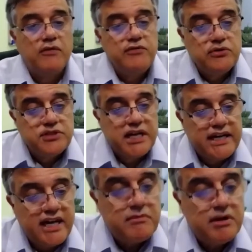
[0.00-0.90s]
using an
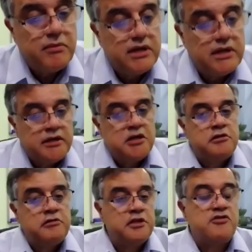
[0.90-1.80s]
in-memory
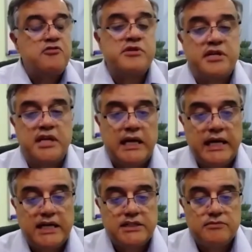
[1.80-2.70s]
distributed
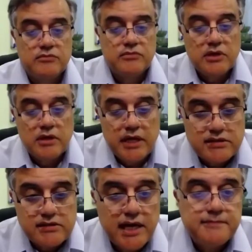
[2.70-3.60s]
cache.
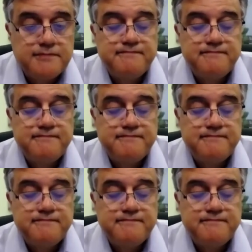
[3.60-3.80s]
Next slide.